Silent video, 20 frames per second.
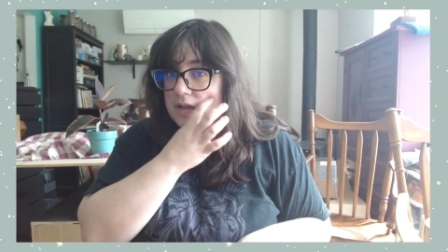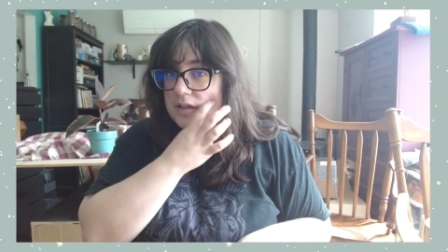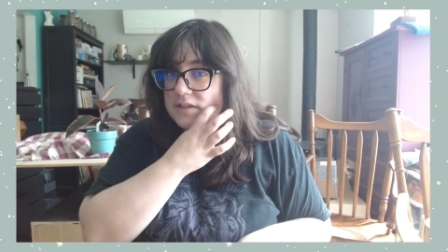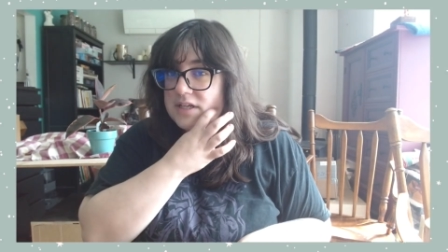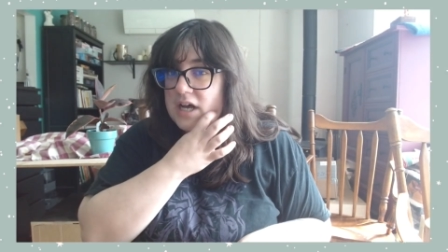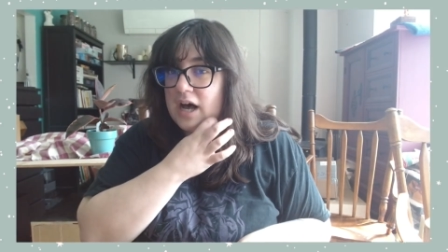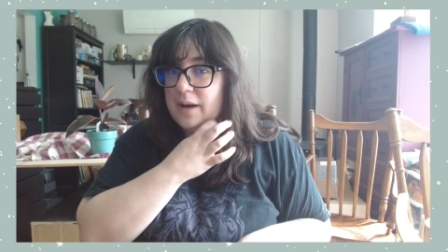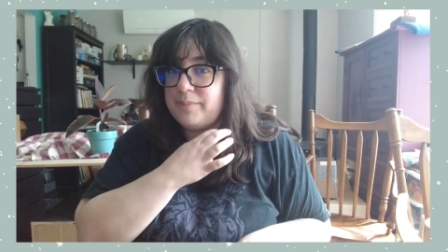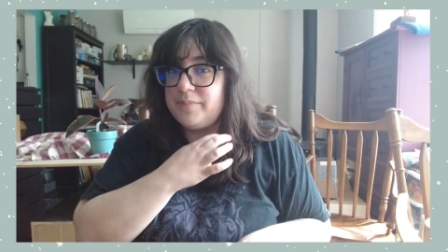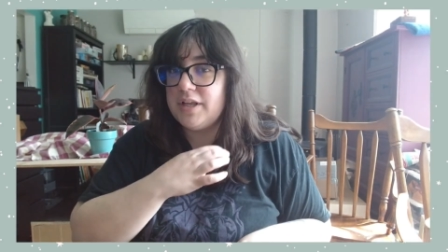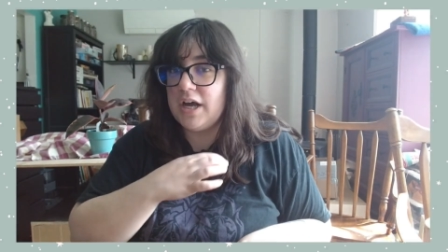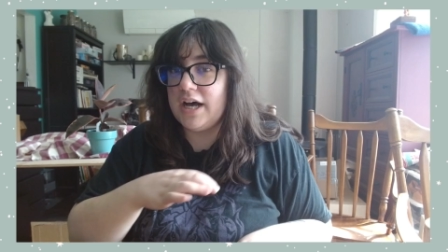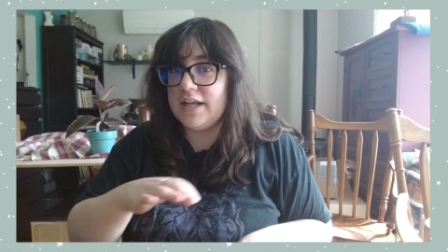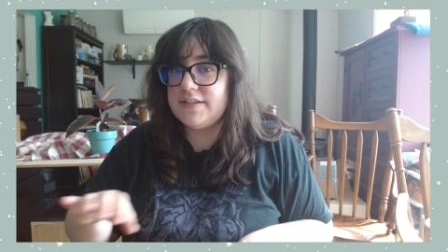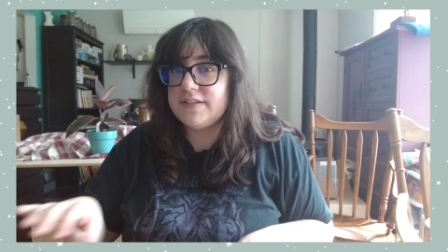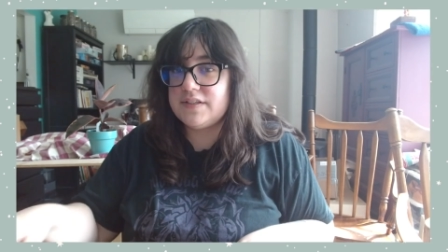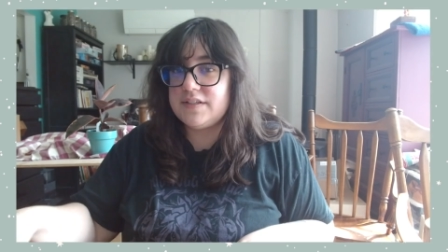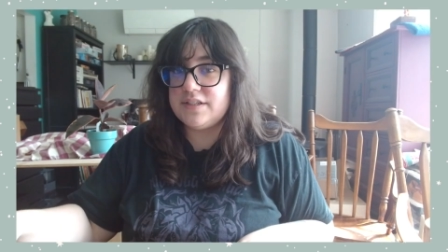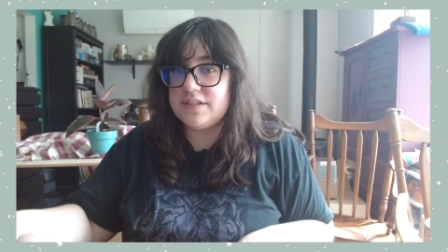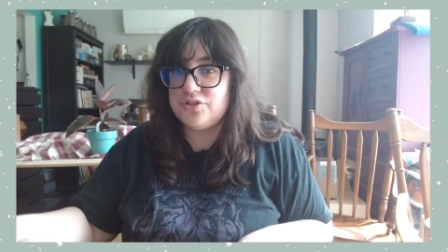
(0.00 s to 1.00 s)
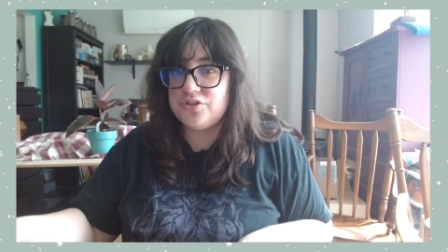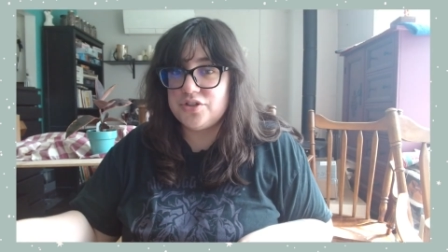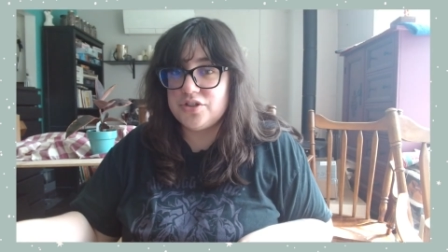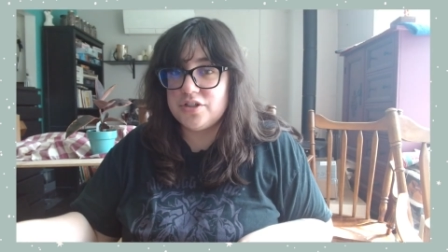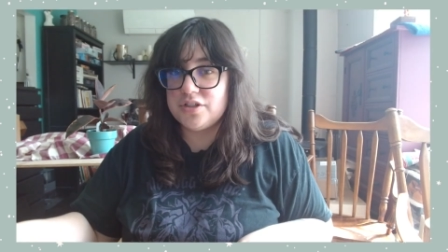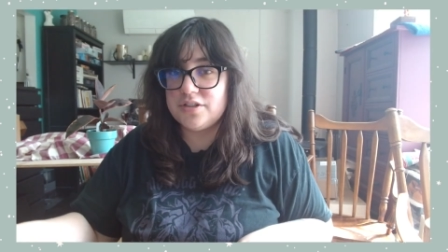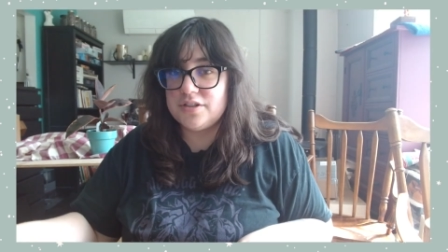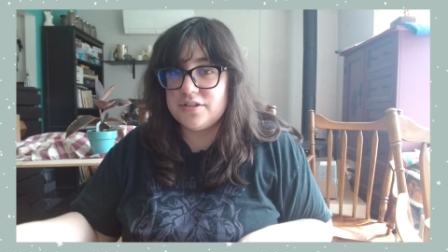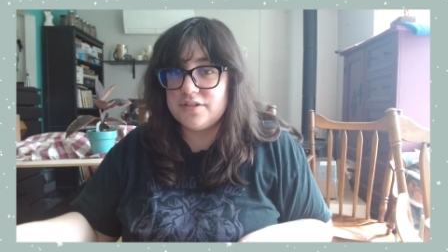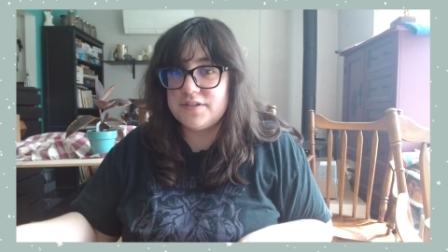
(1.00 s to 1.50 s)
Top Knot
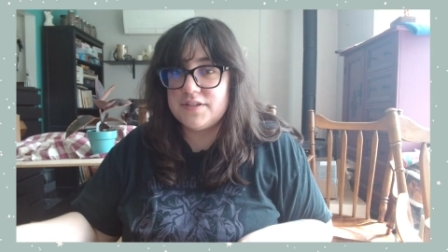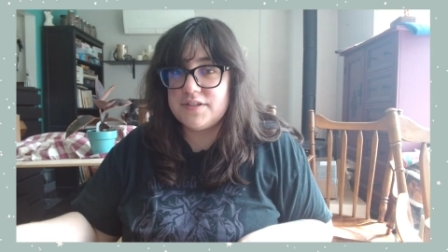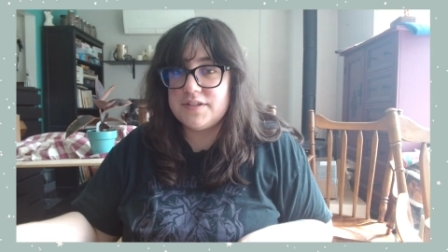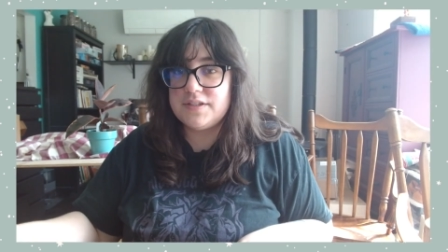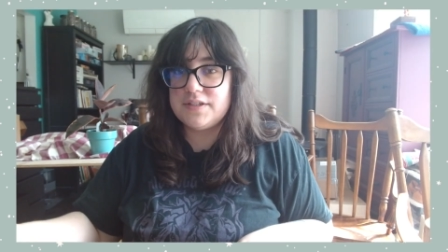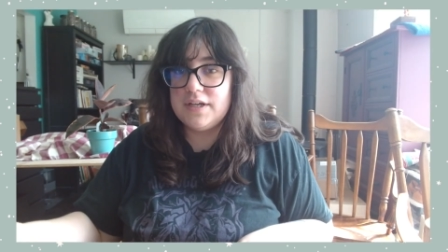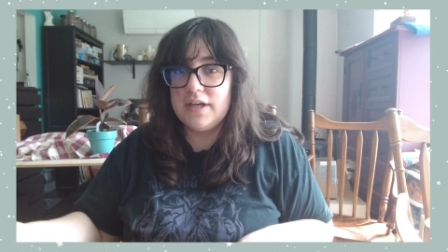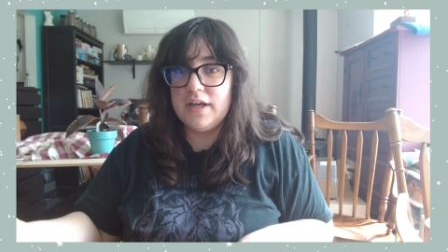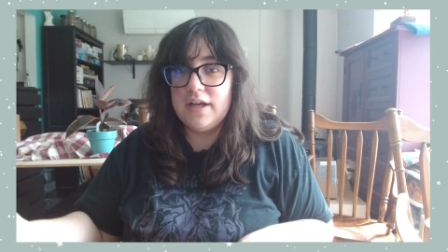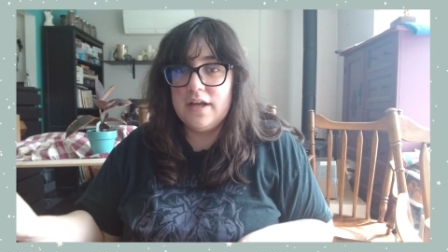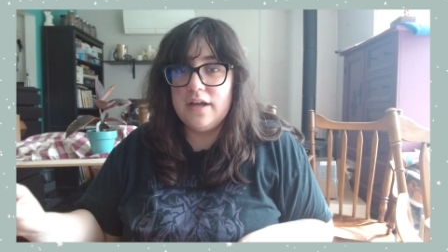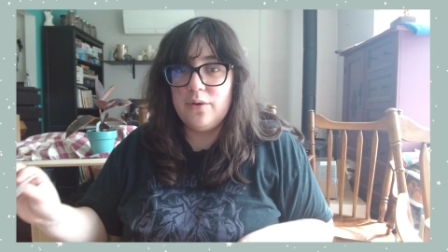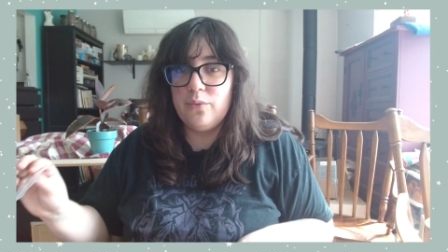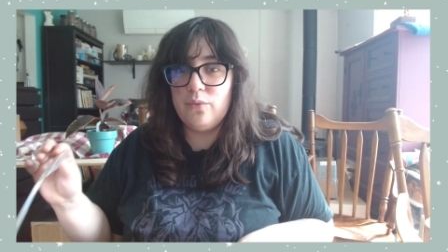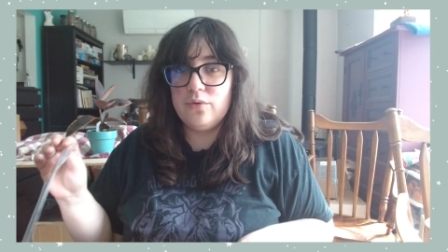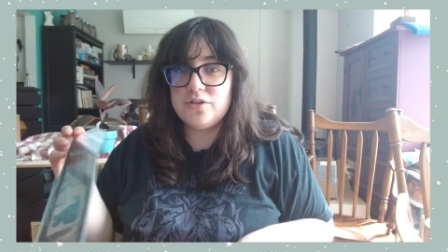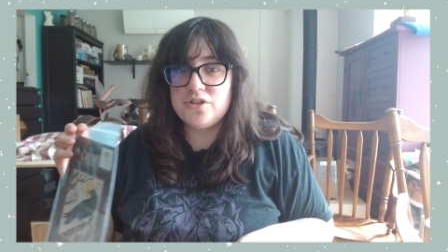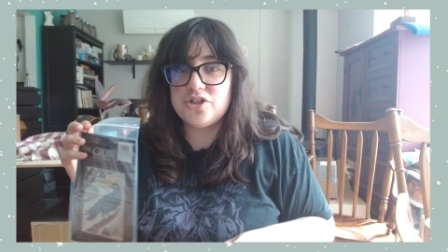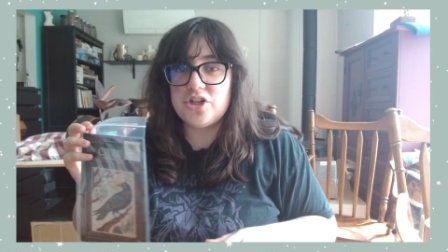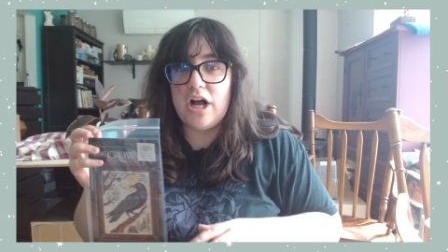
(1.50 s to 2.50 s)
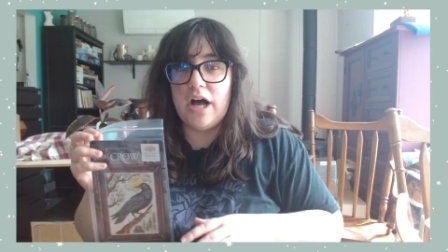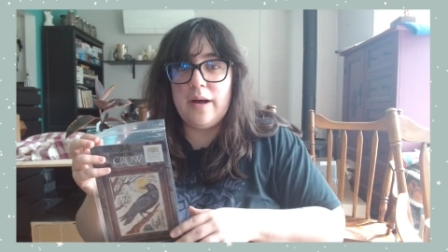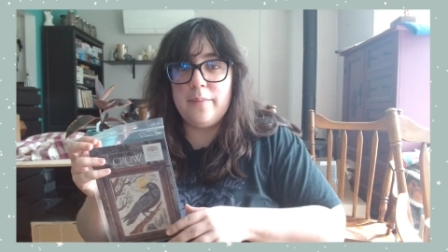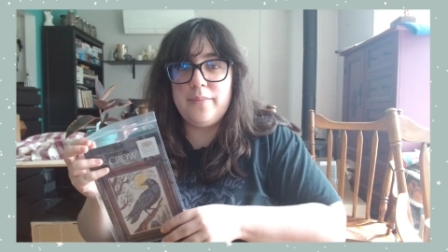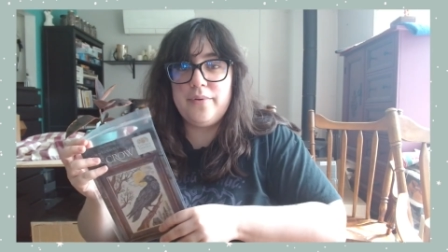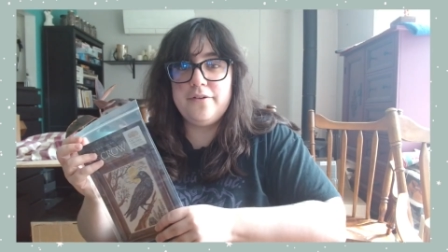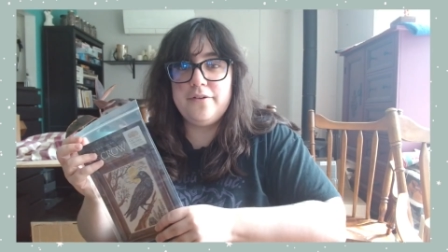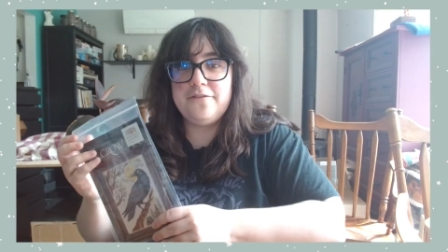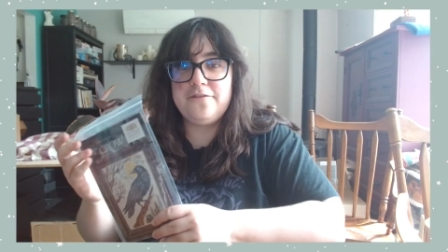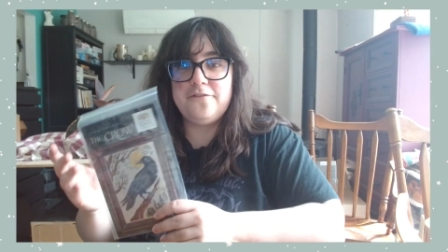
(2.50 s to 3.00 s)
Stitcher's
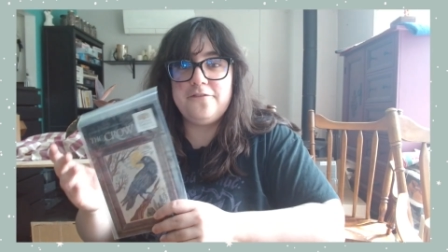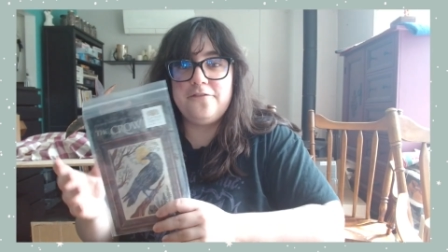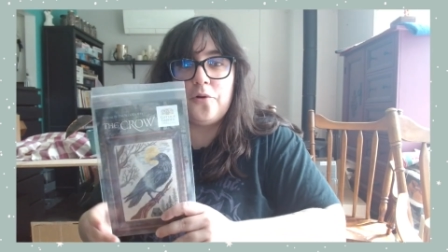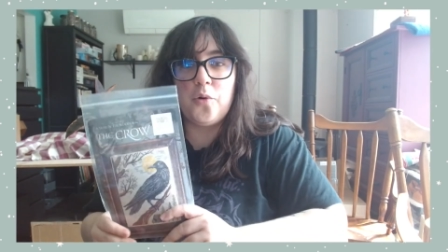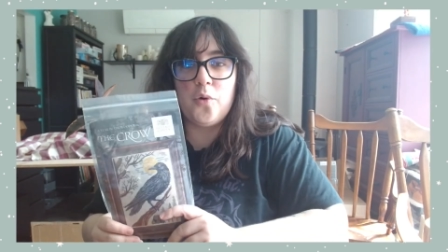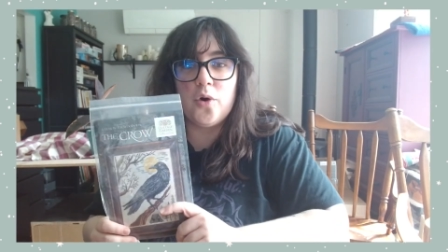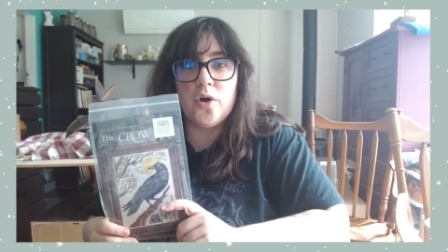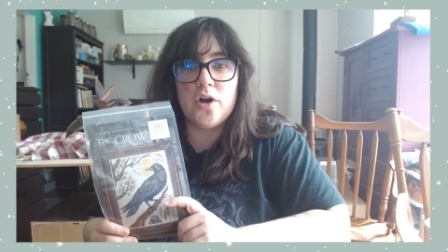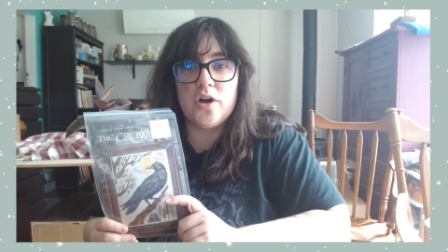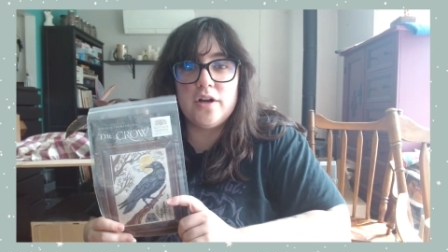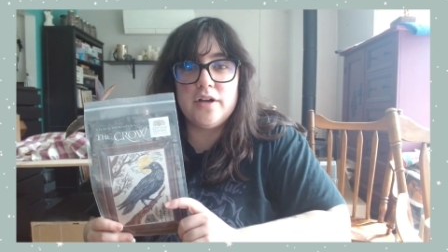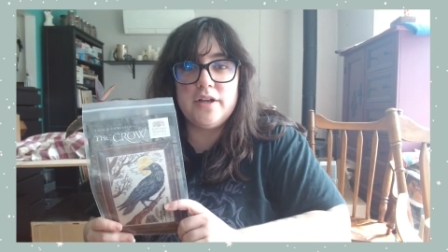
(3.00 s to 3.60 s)
shop for